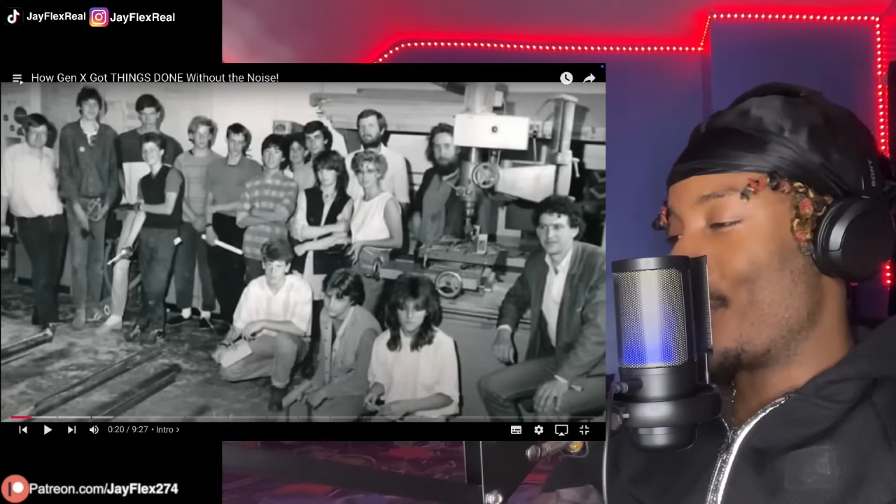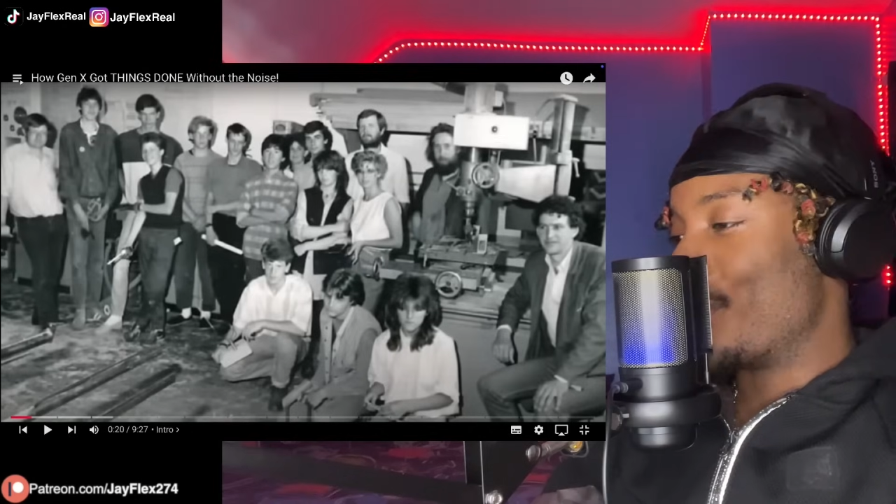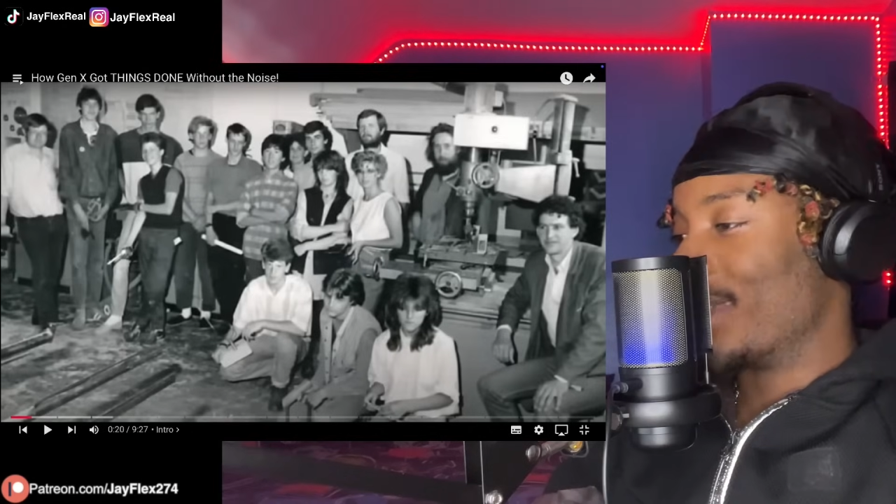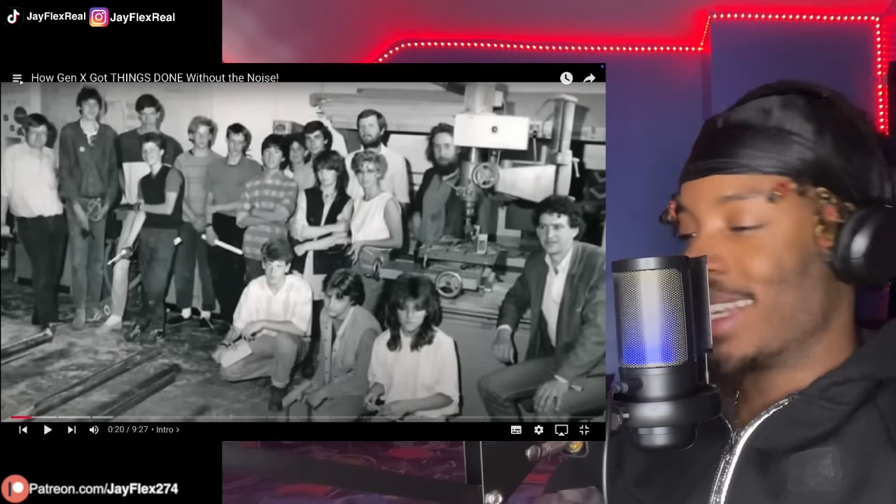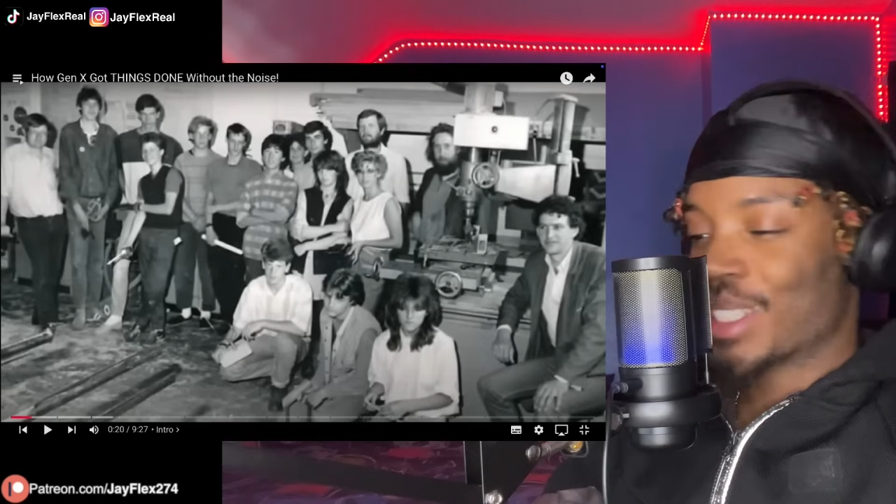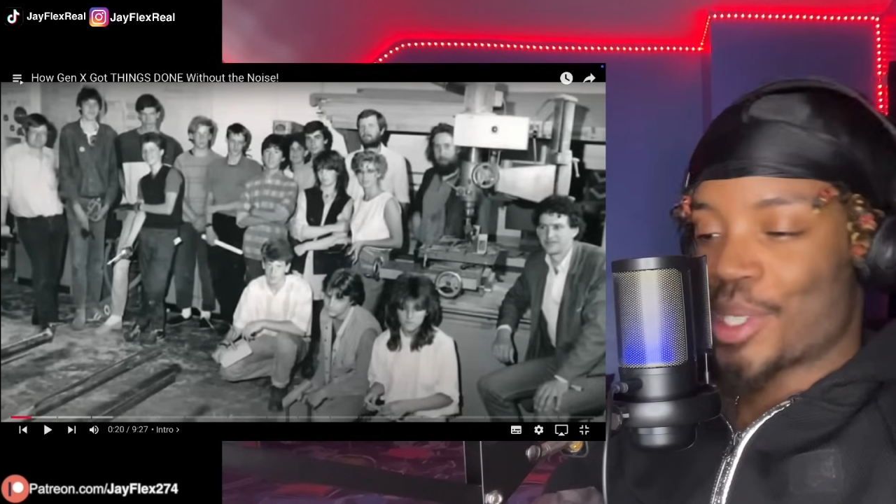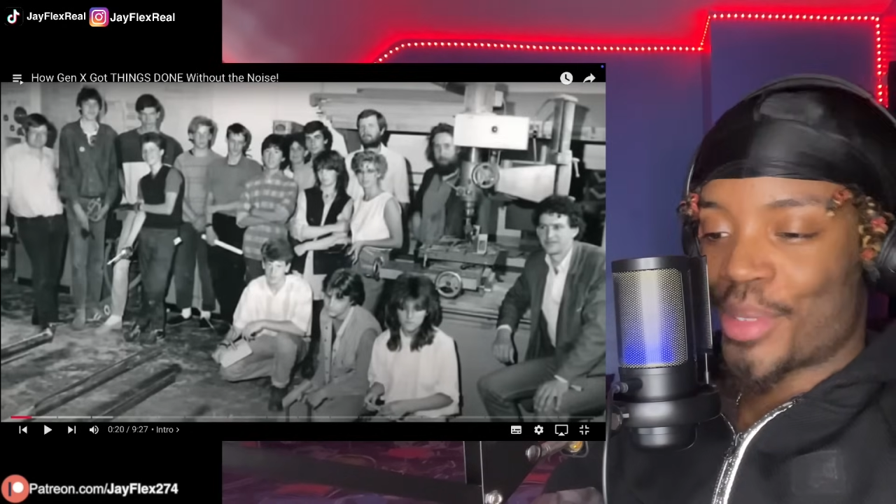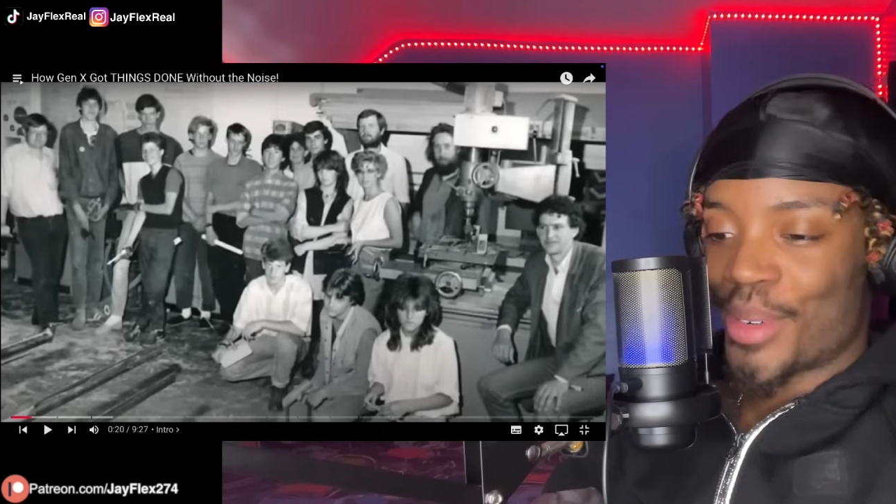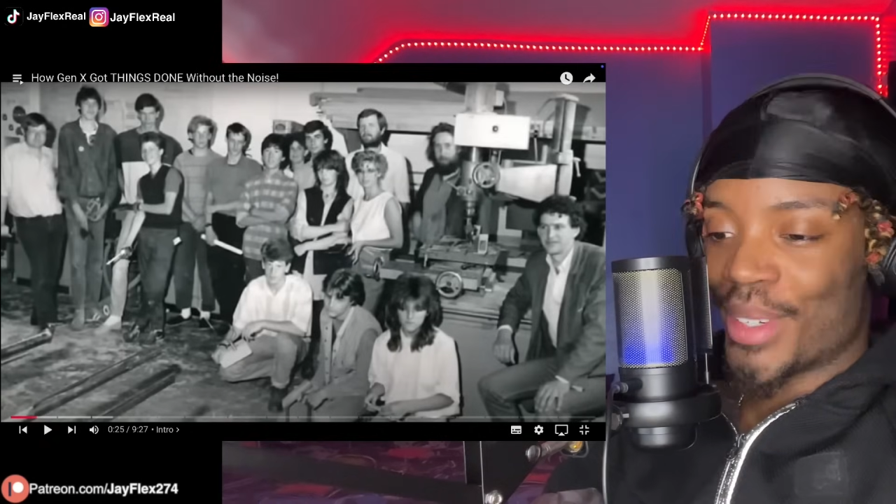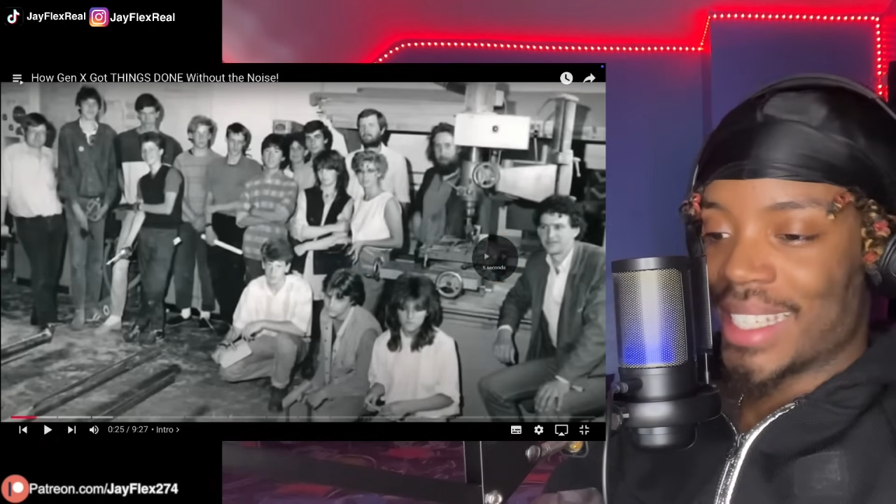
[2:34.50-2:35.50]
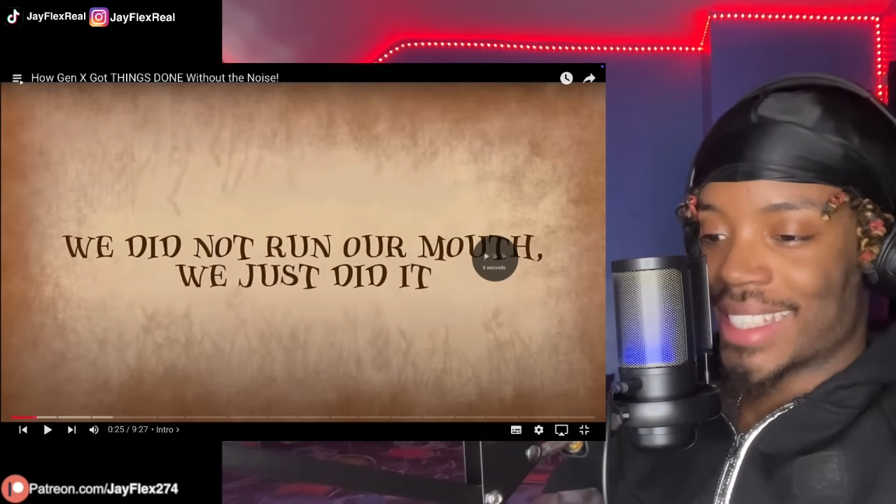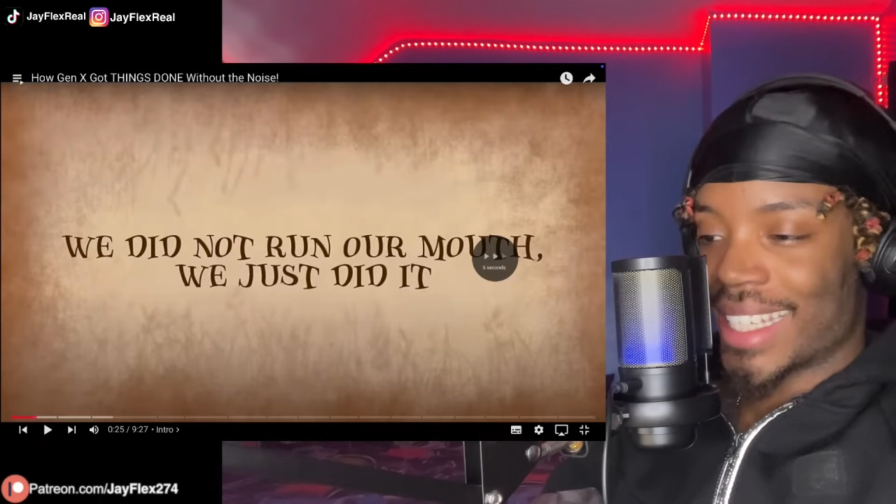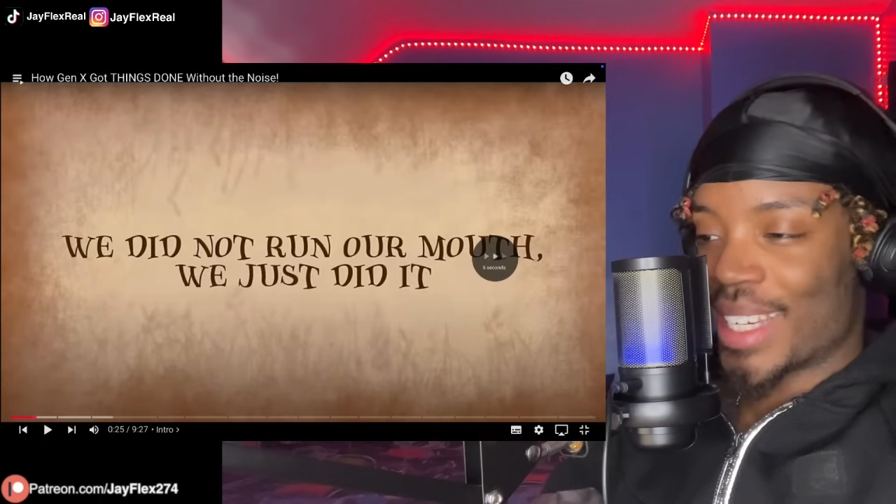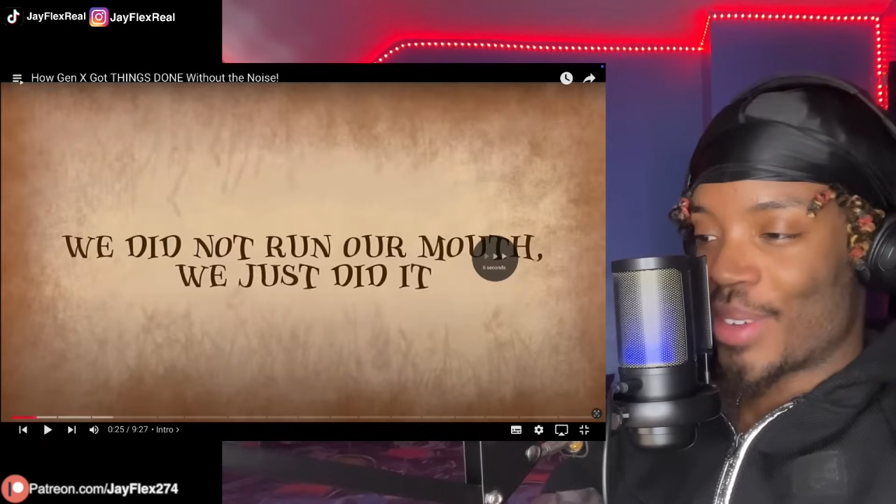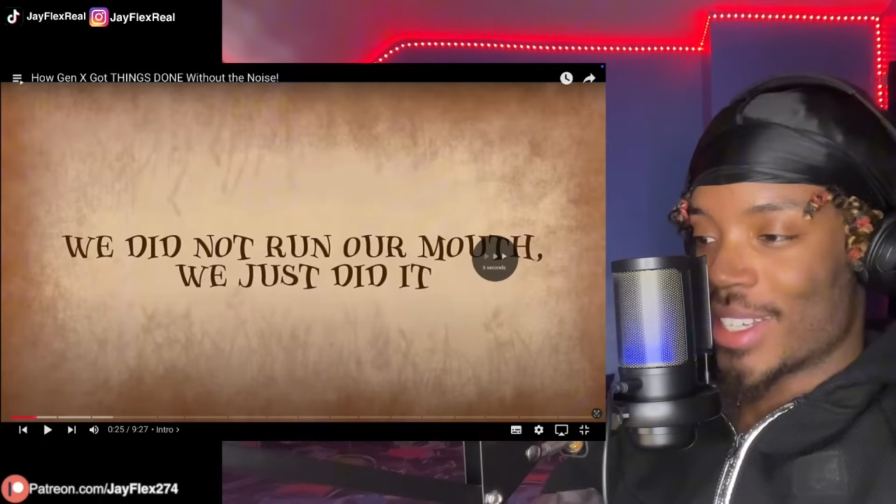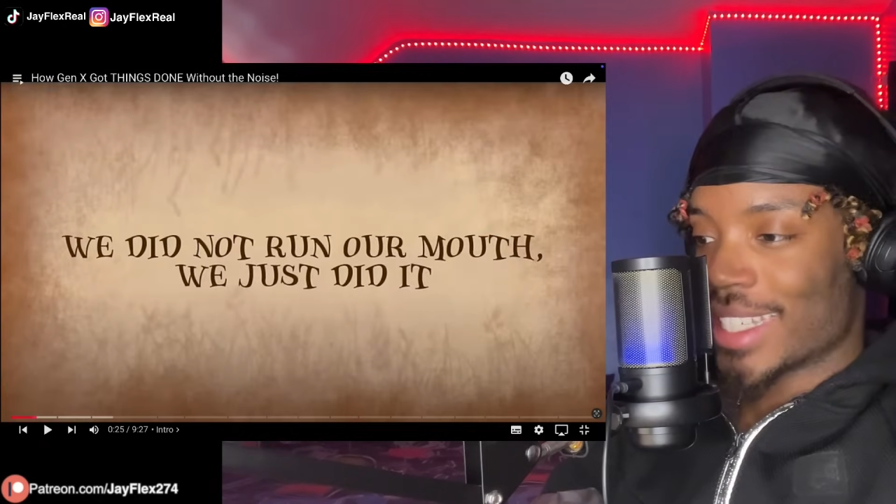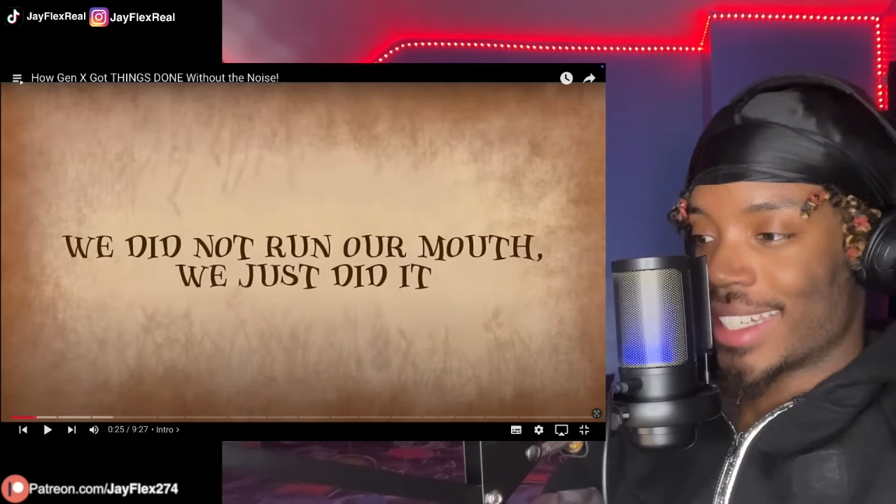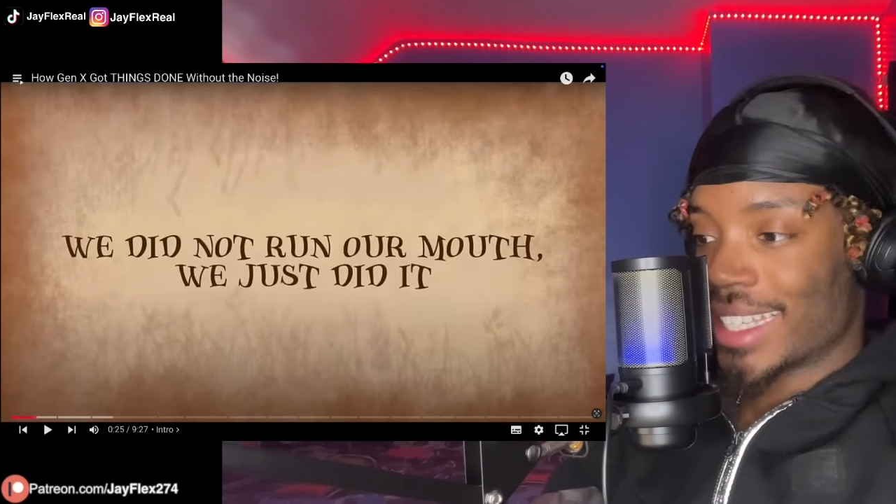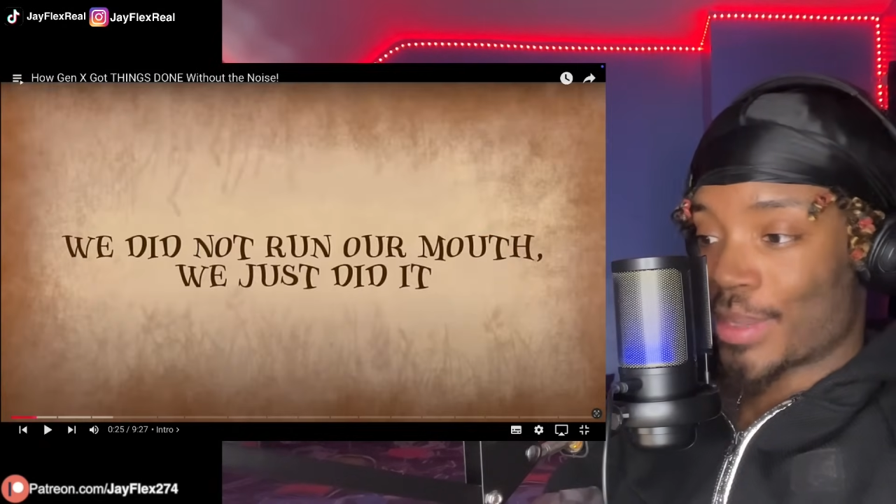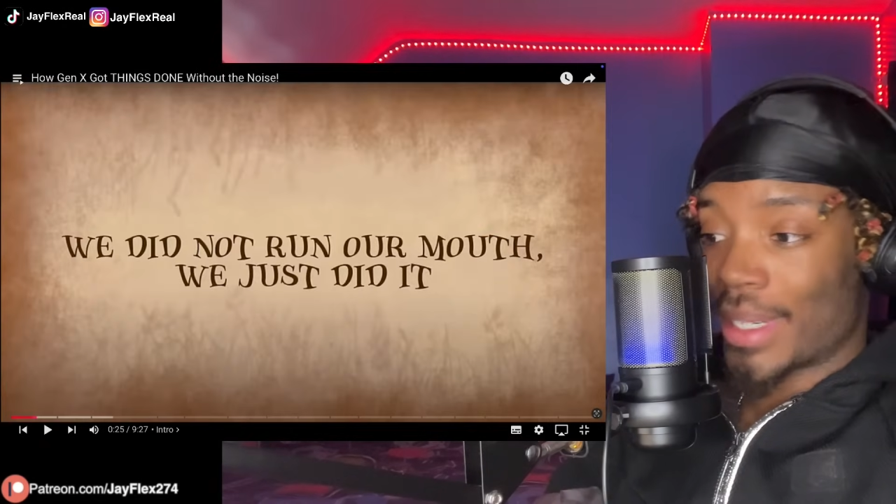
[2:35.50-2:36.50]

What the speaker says: But yeah, so far what he's saying about Gen X,